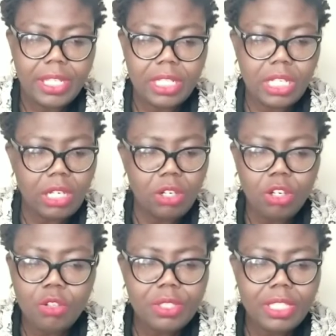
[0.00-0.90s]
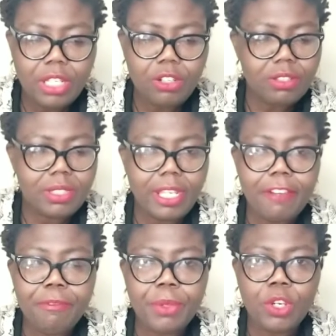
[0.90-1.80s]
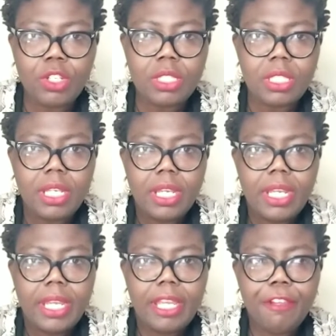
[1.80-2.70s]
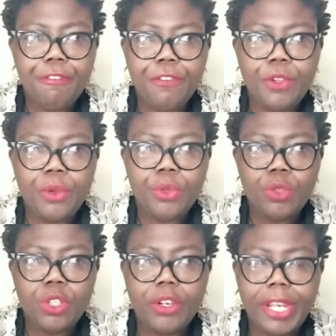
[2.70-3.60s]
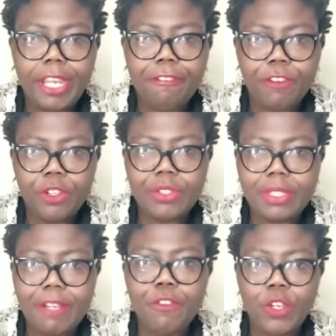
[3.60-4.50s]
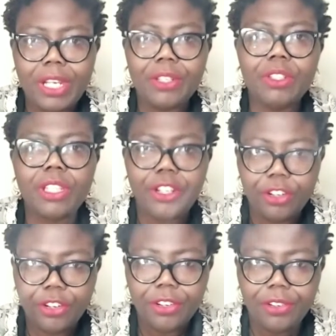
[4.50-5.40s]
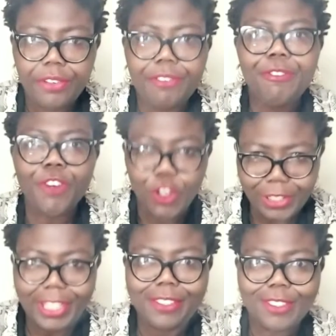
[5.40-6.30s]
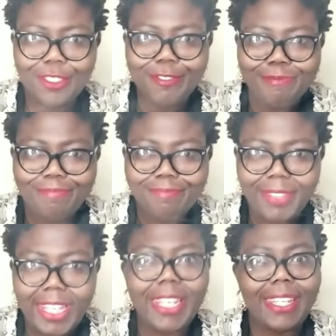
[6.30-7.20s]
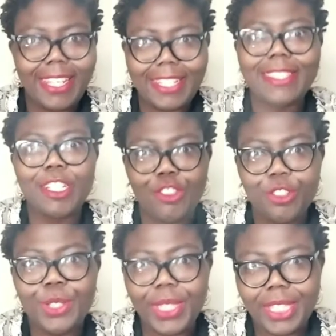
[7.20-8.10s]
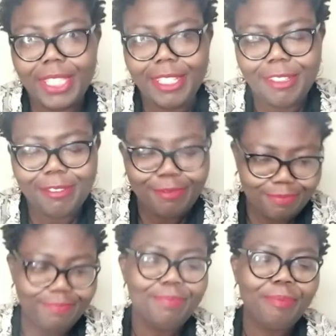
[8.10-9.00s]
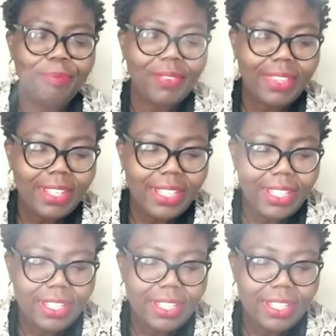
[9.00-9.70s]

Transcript: And I also yourself because if you do not care for yourself, you cannot care for others. And that's the truth.